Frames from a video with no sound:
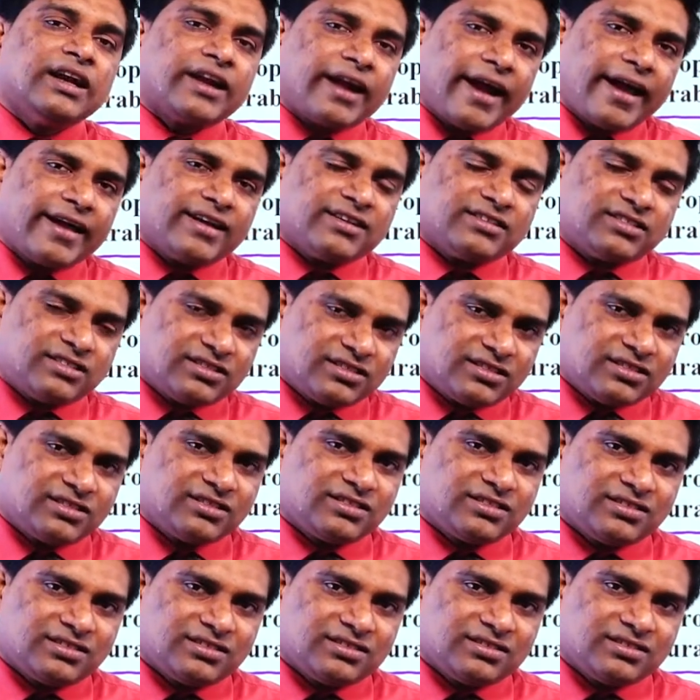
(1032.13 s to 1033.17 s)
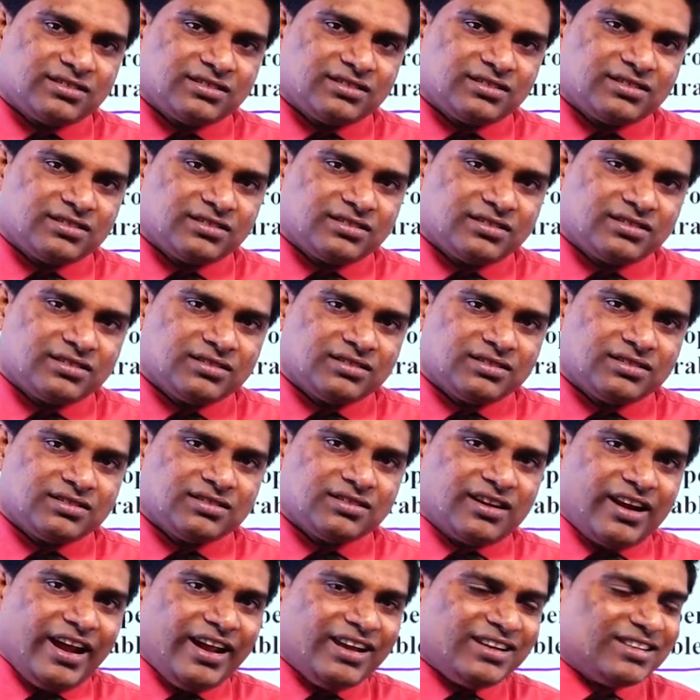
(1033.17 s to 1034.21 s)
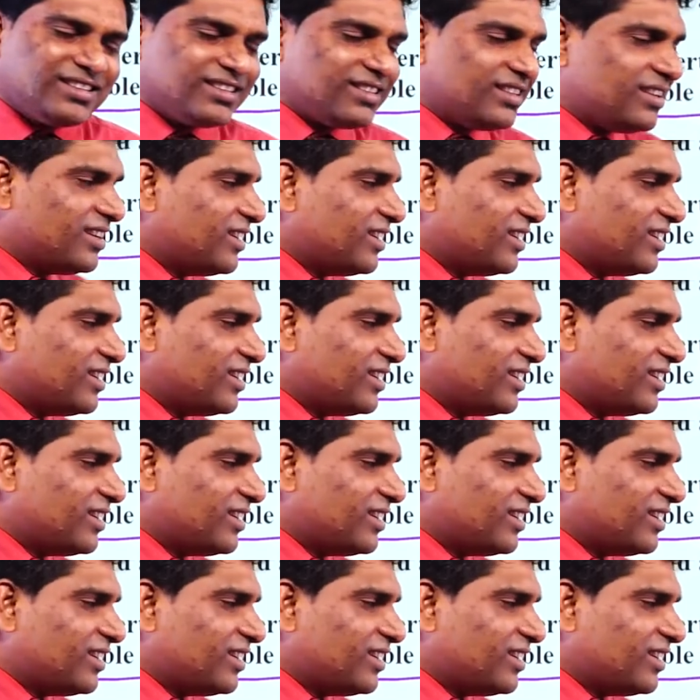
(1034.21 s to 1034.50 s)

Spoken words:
right. Right?